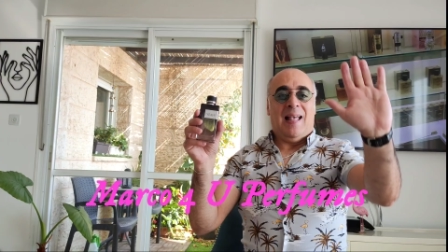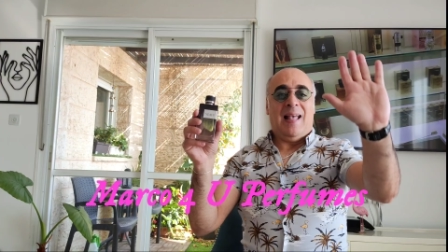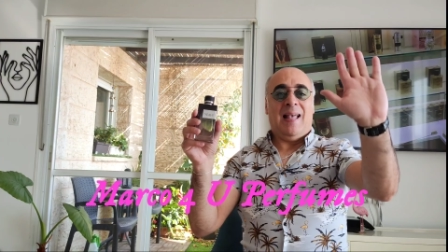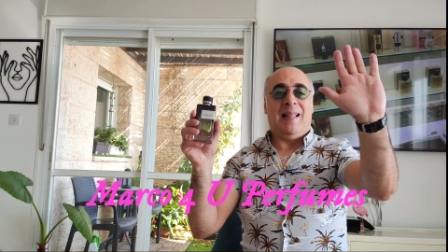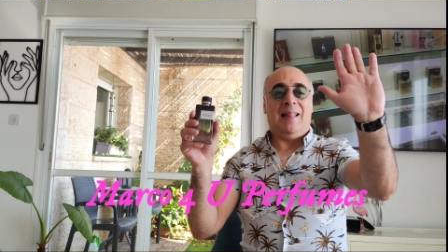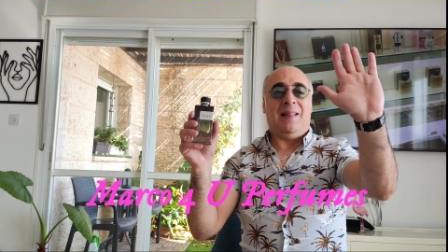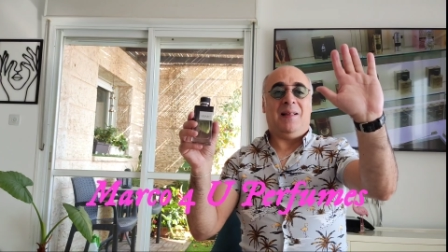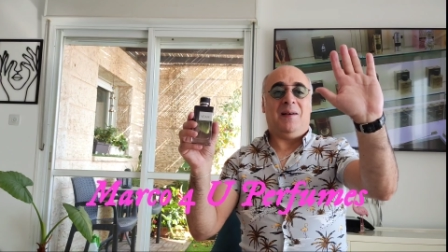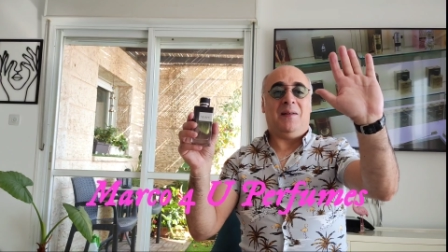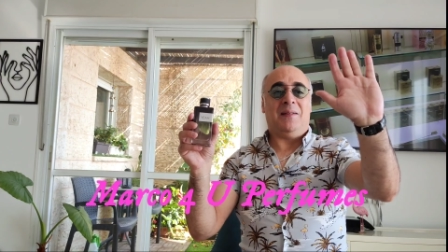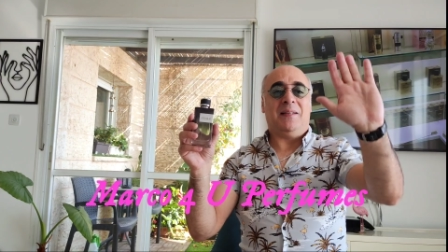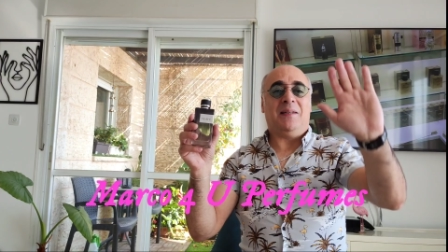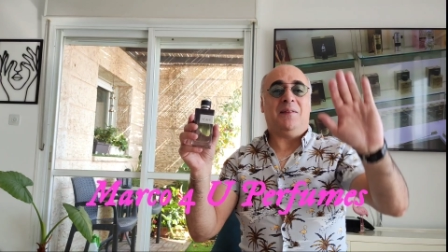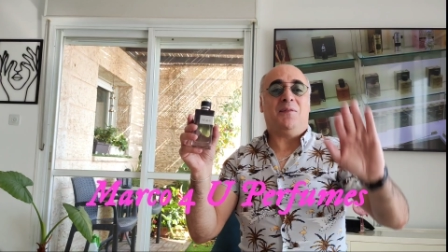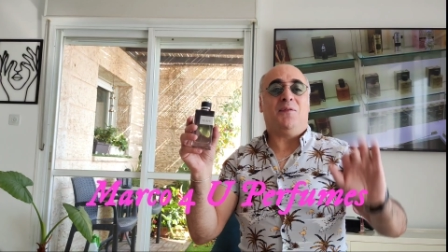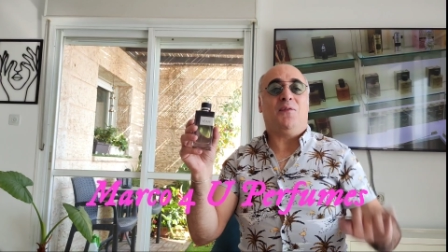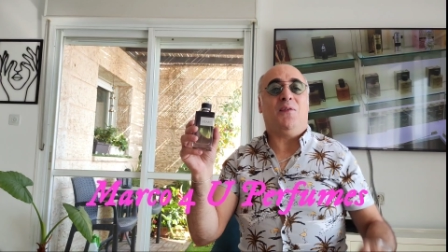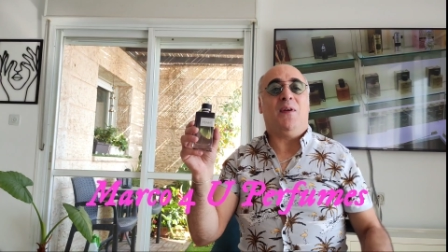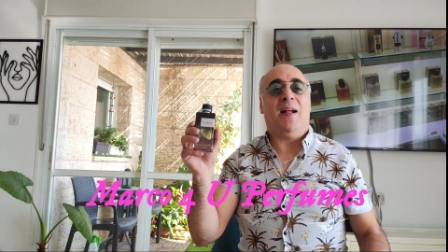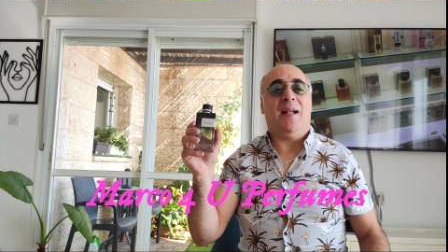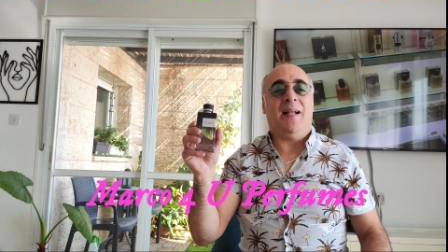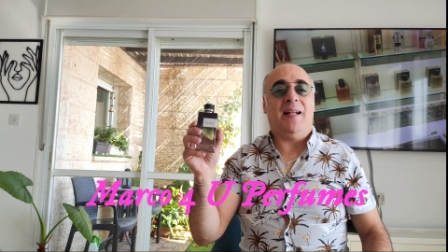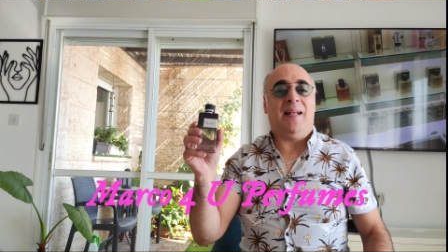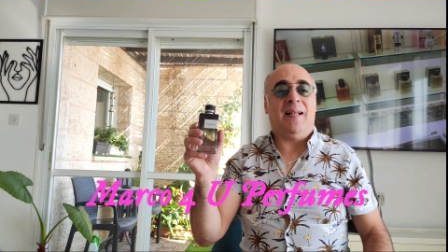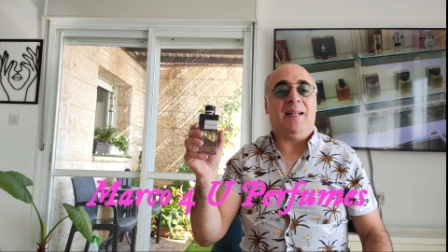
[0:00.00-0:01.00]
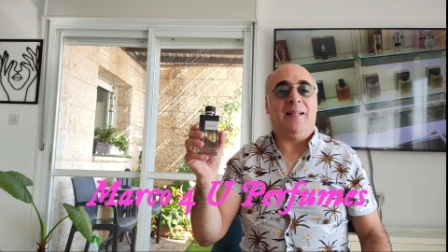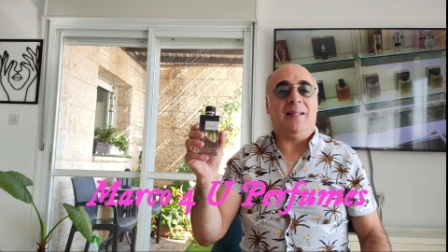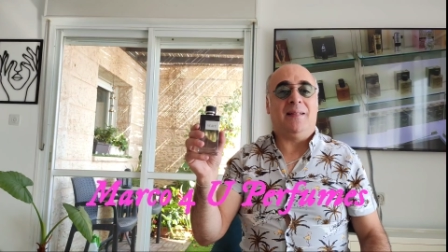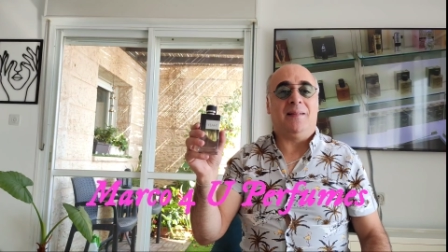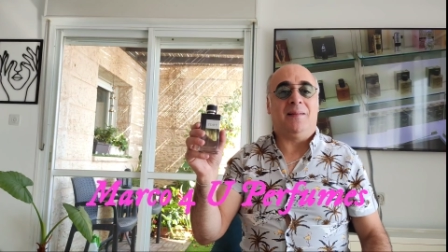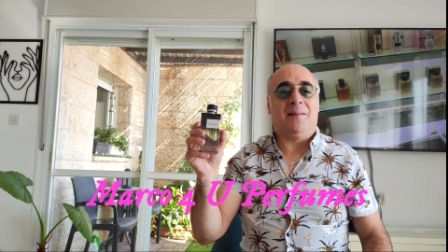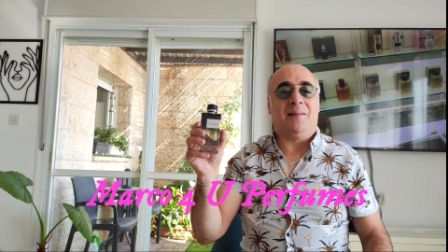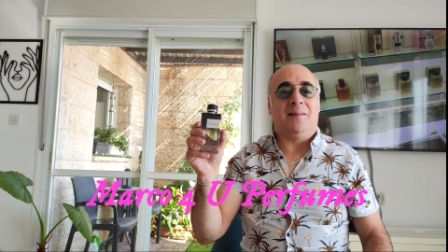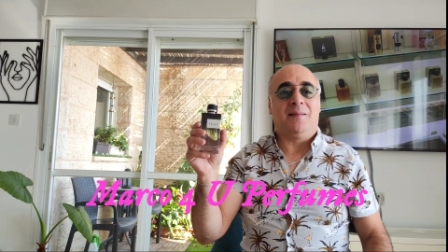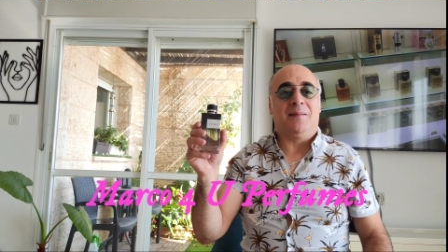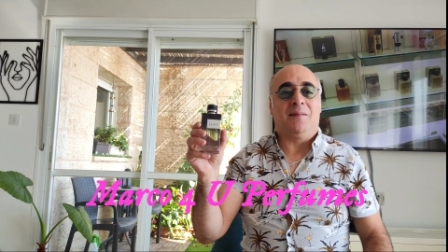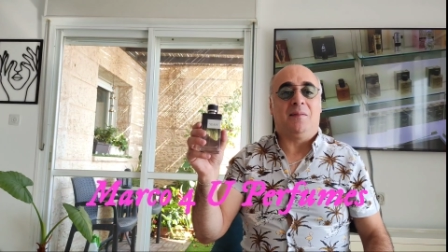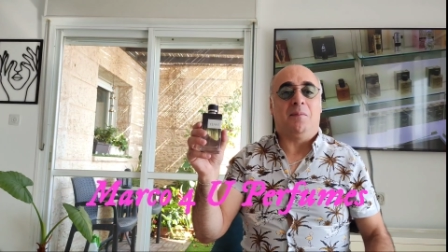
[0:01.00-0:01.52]
Hello dear
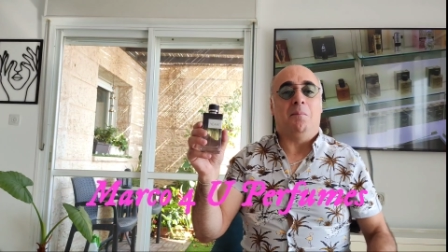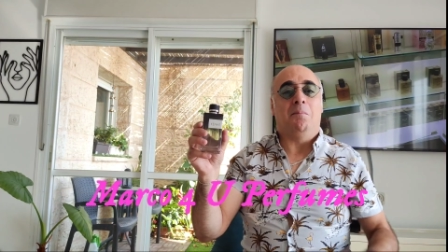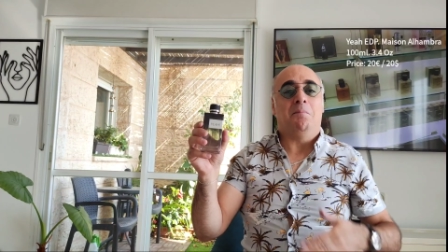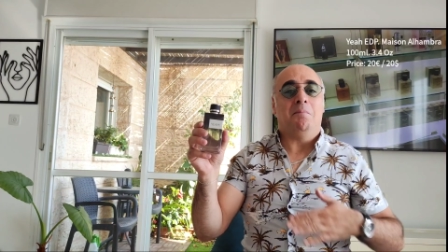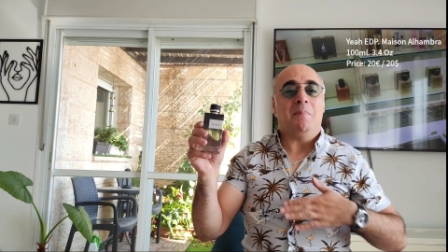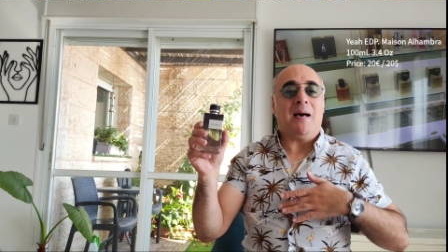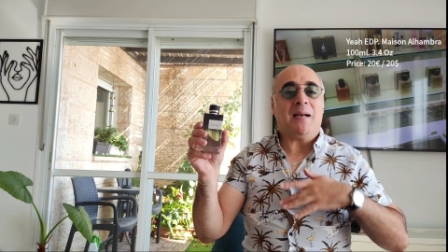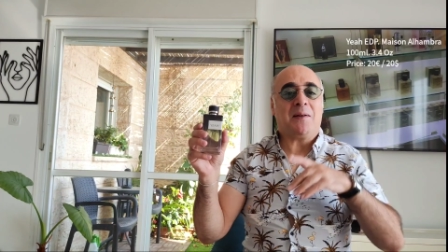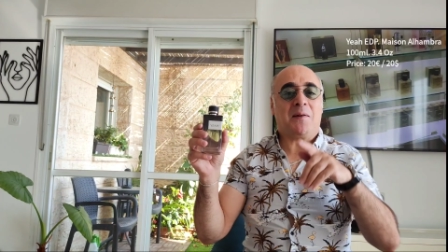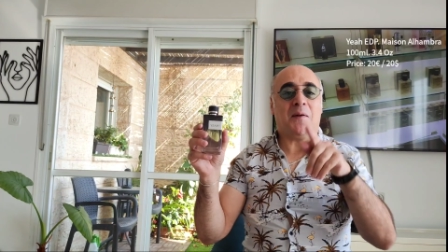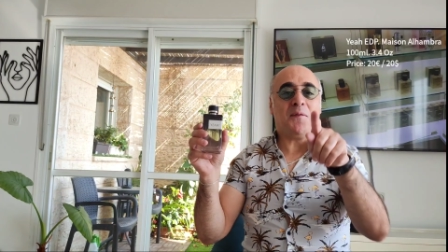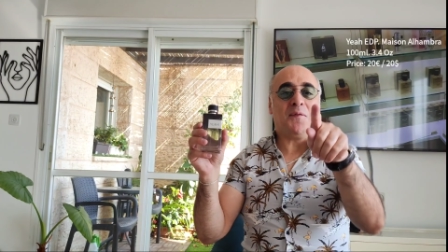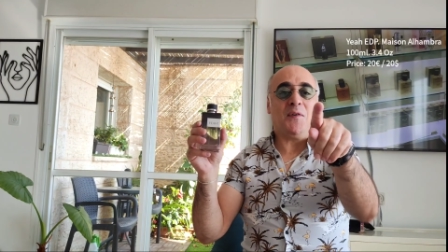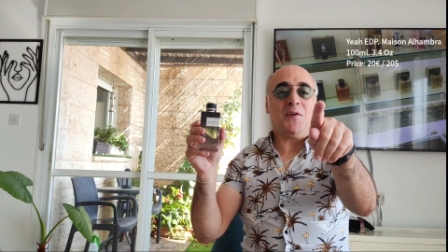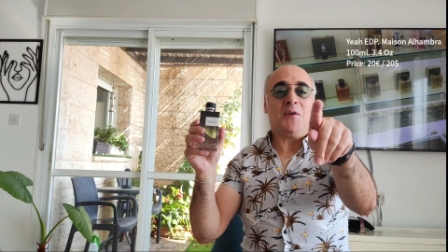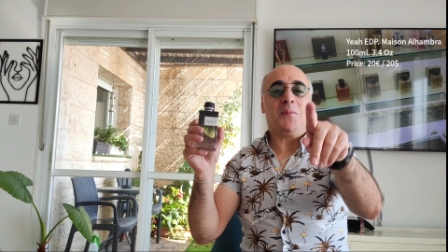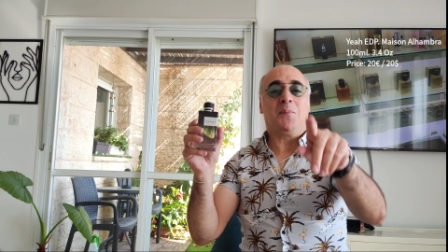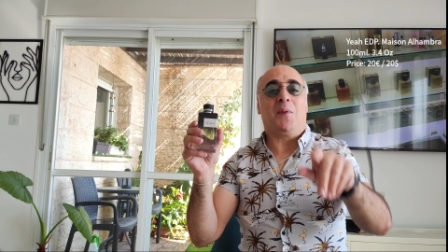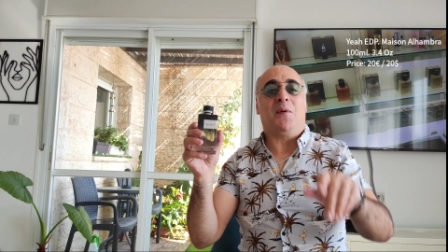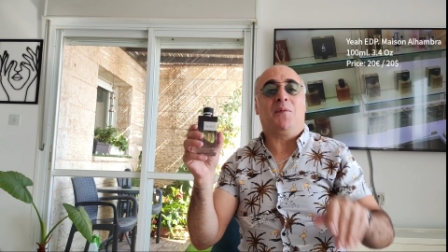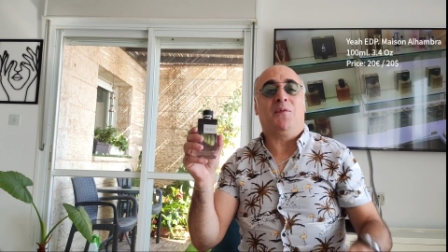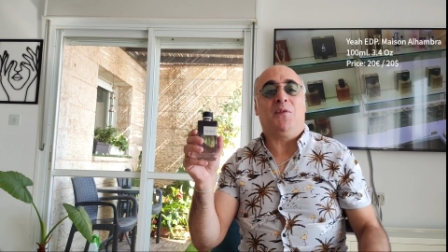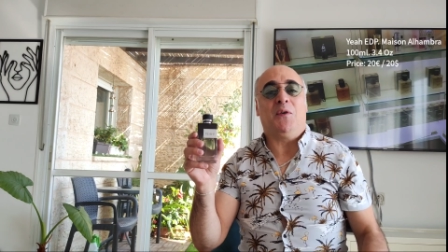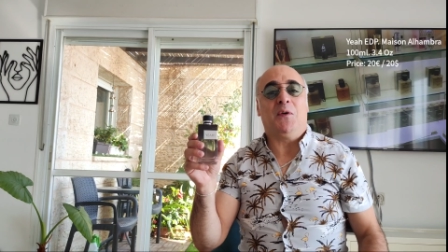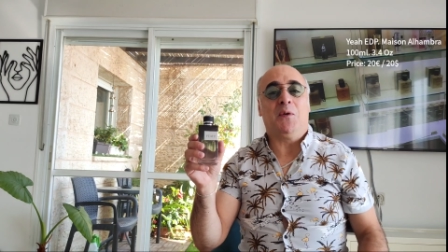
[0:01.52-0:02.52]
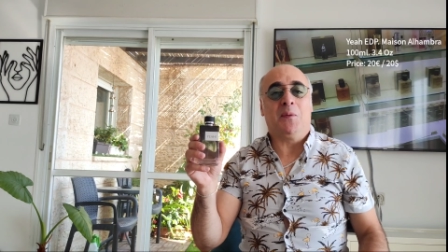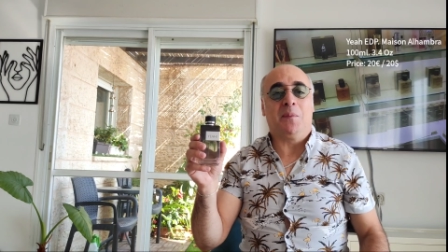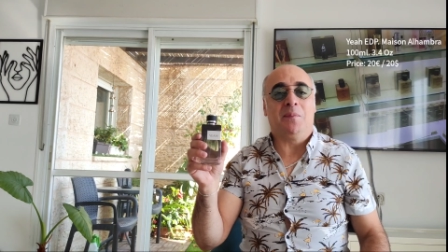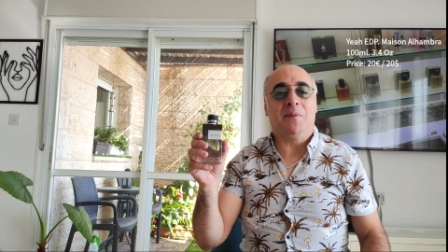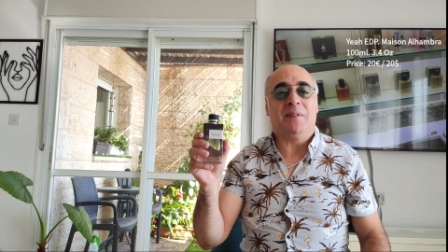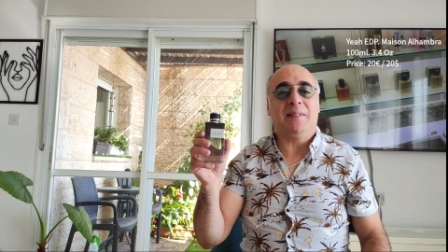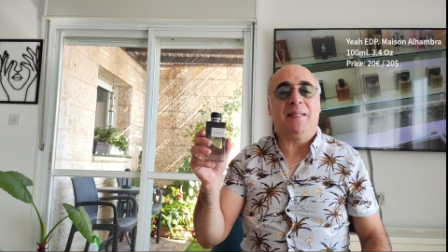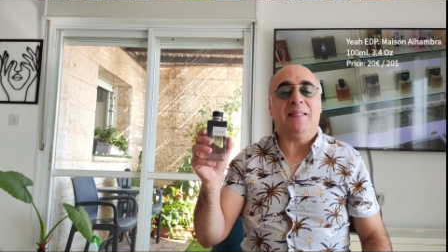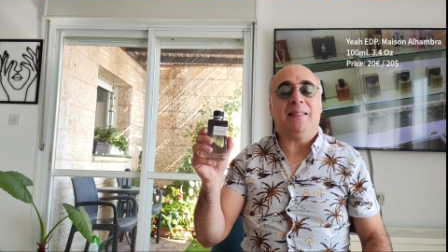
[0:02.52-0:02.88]
friends, Marco for your perfumes.